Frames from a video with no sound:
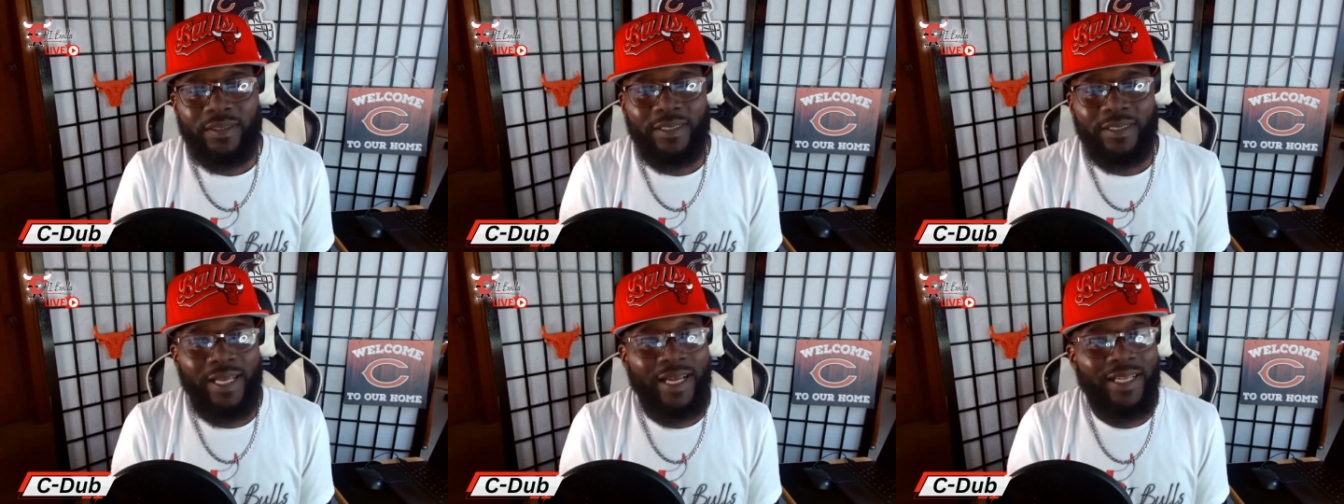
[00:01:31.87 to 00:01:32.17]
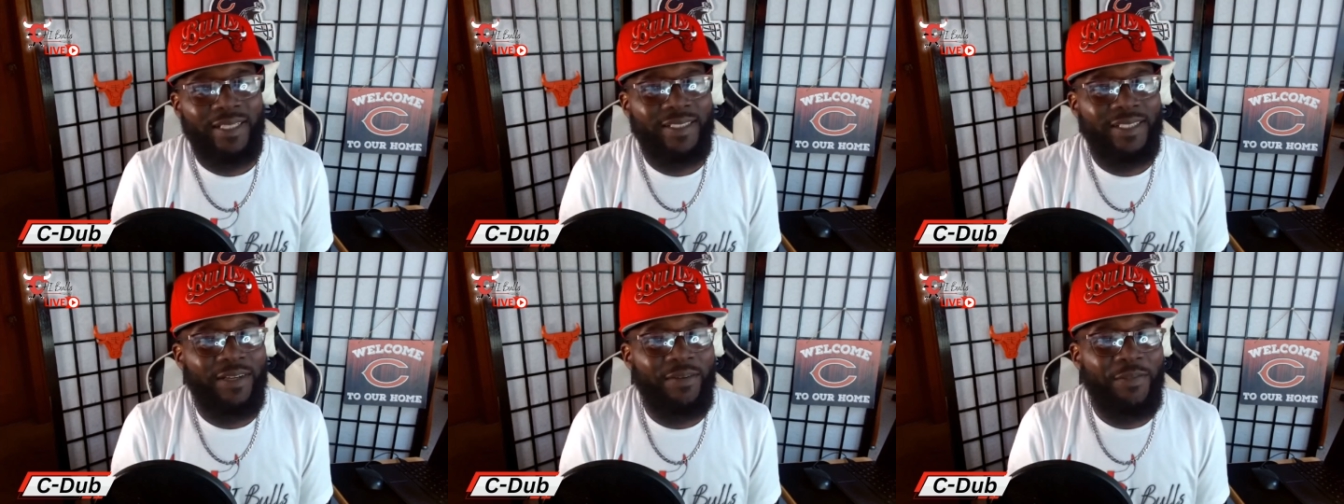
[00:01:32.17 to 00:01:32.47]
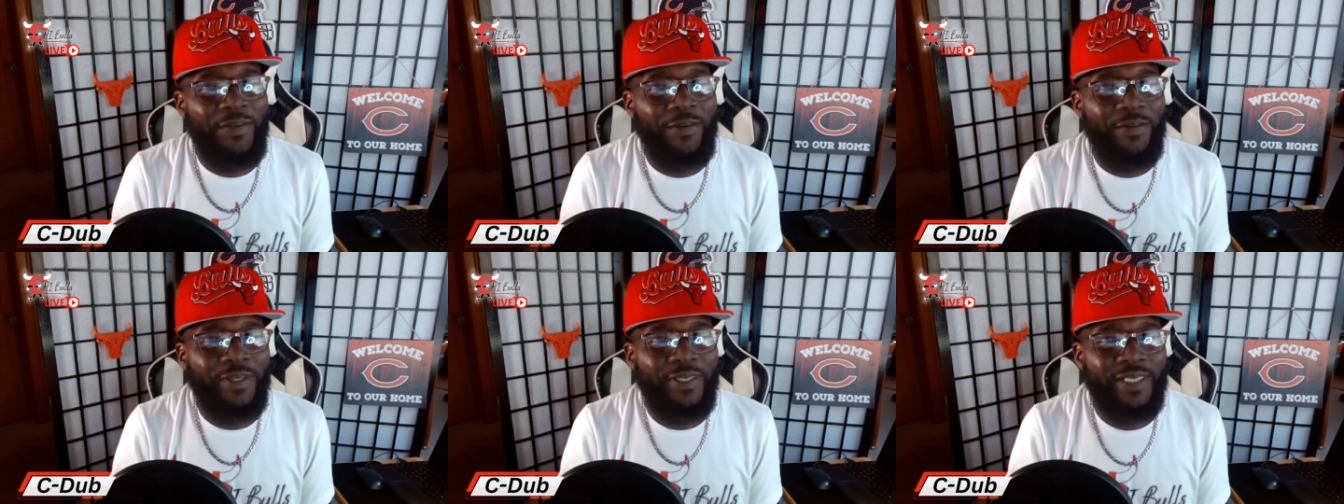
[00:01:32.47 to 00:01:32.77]
y'all tell
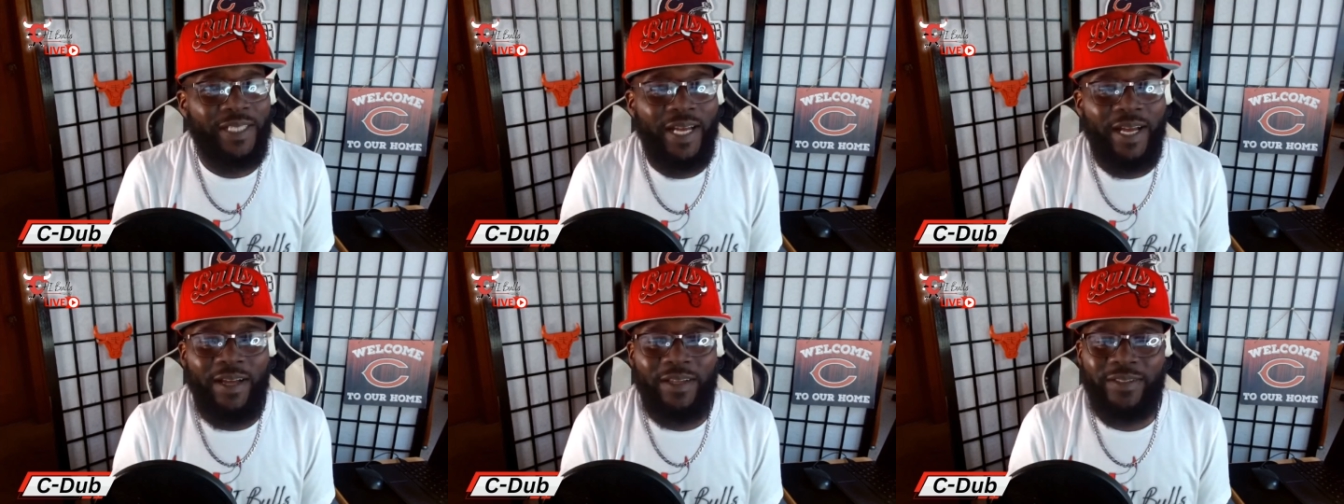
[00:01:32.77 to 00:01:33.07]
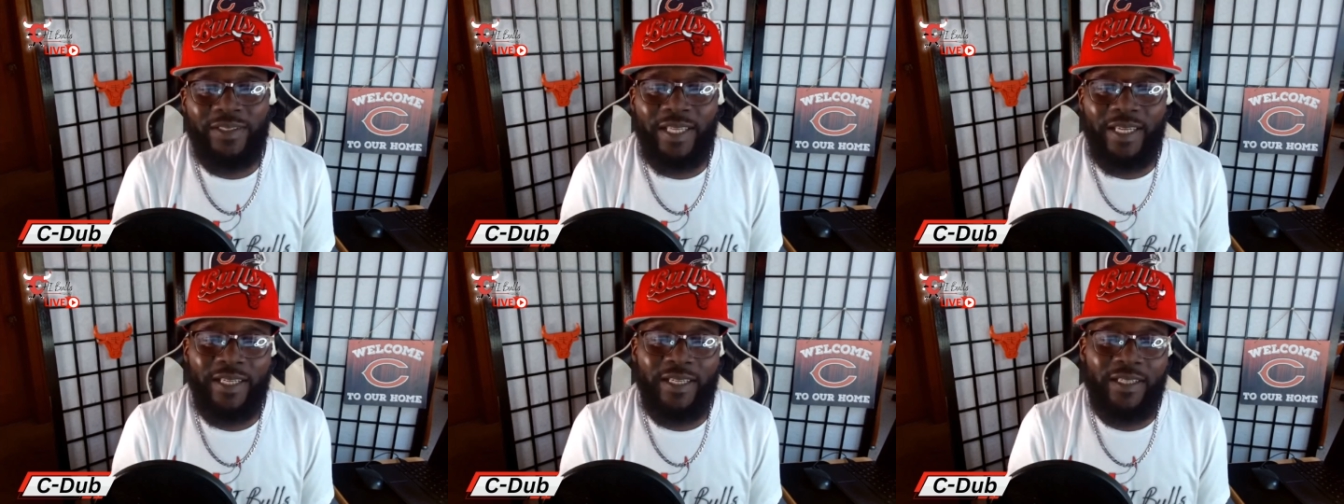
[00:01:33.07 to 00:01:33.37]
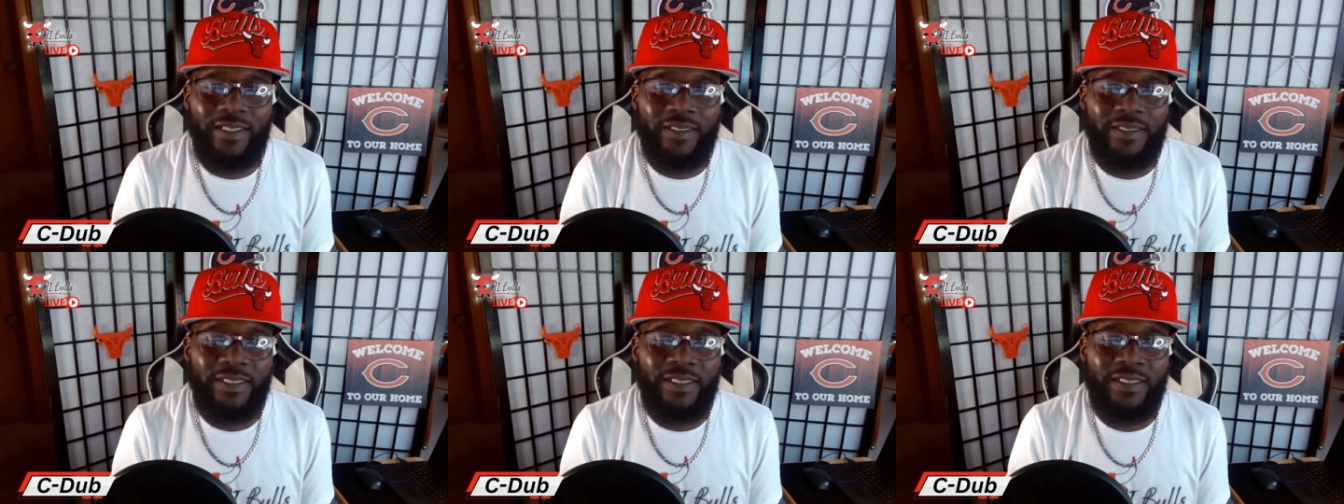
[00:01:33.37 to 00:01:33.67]
me what y'all think
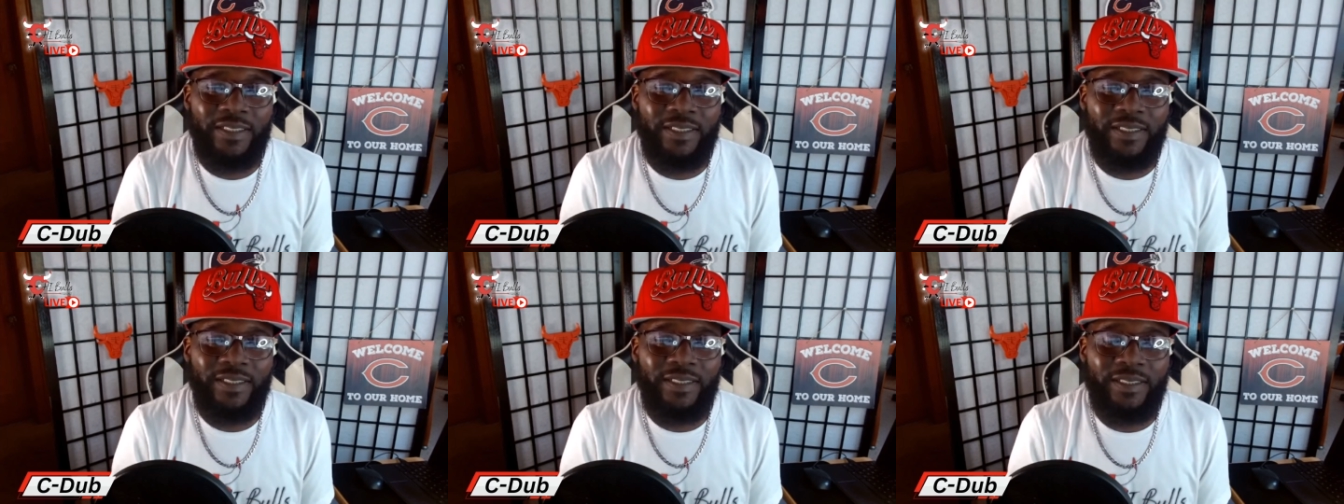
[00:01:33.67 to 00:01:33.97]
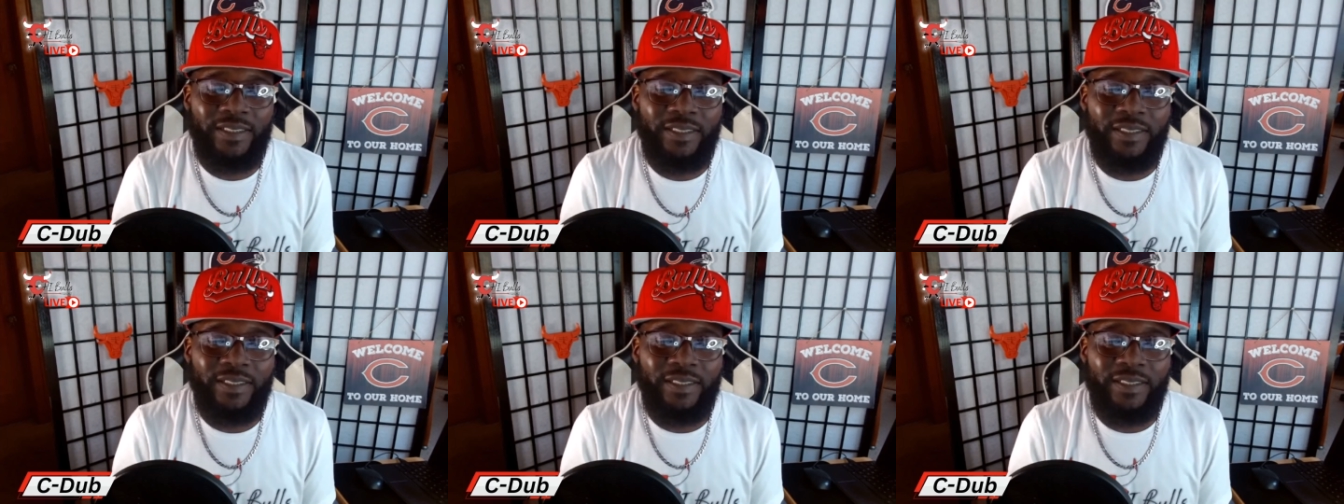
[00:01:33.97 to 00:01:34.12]
of just